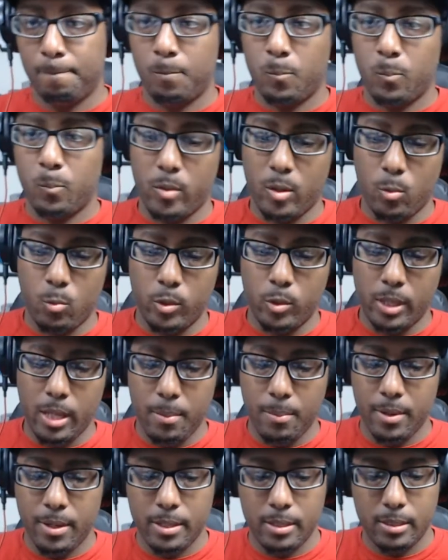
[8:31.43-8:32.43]
with that
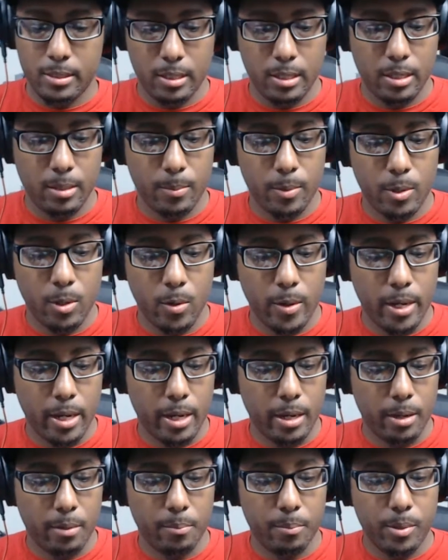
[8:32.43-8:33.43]
being said, I'm gonna go
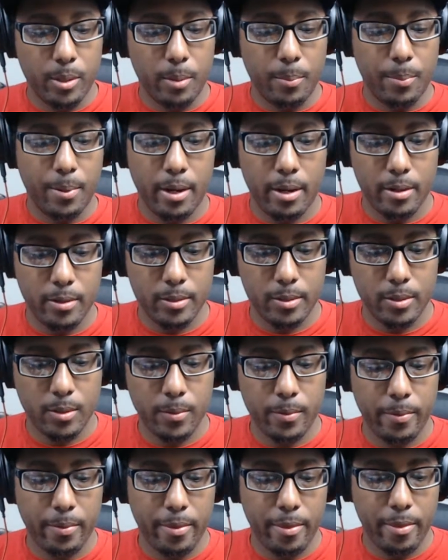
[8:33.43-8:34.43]
ahead and put a pause
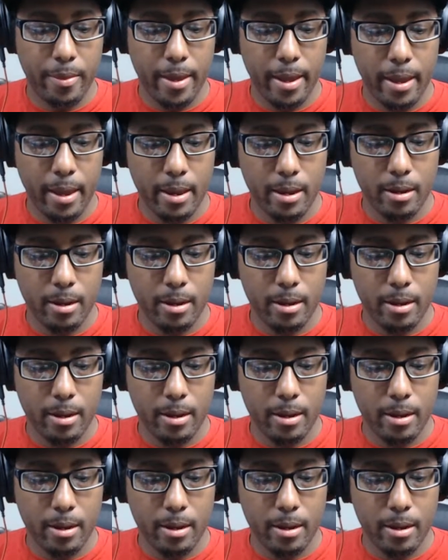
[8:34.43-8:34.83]
on that.